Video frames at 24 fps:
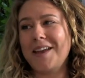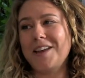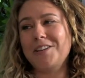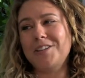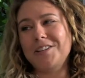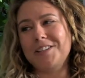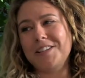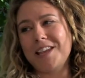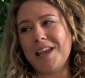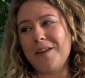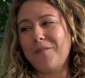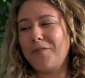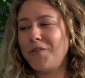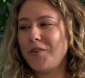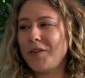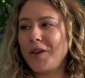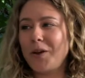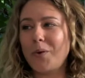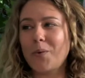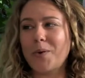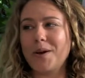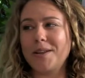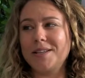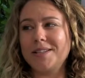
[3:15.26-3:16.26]
I just came for
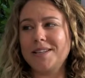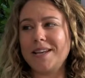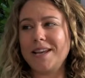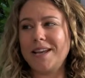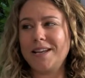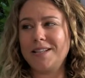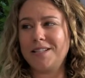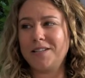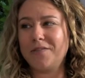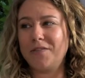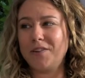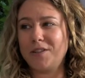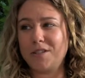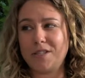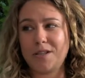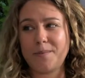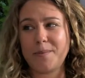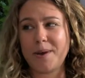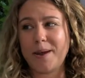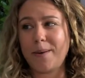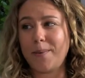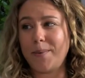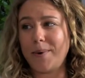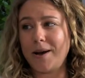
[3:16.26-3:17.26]
like one day to visit
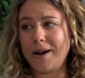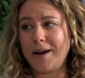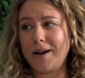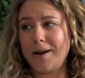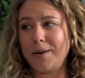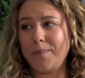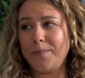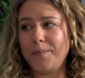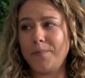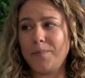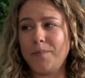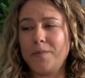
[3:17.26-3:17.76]
my mom.